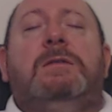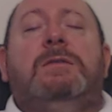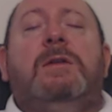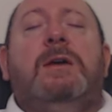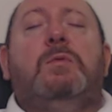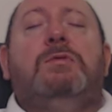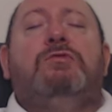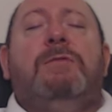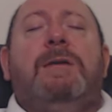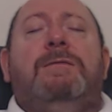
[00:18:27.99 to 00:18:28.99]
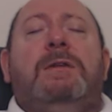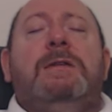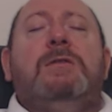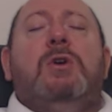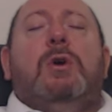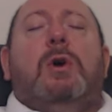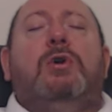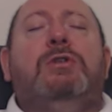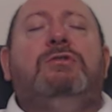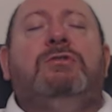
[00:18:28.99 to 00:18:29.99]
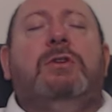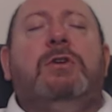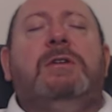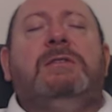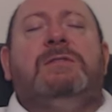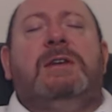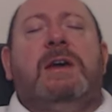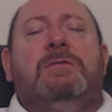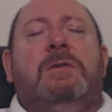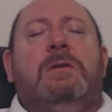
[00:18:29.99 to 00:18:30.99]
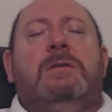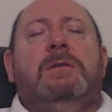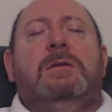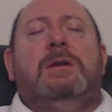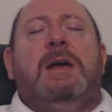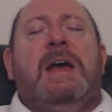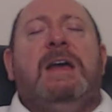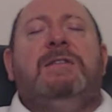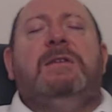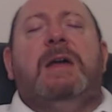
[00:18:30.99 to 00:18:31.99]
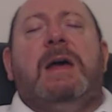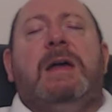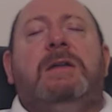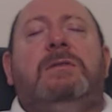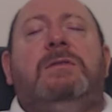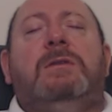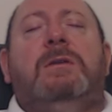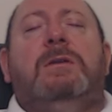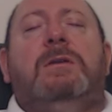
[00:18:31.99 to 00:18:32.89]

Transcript: It's like we're traveling on a journey together, hand in hand.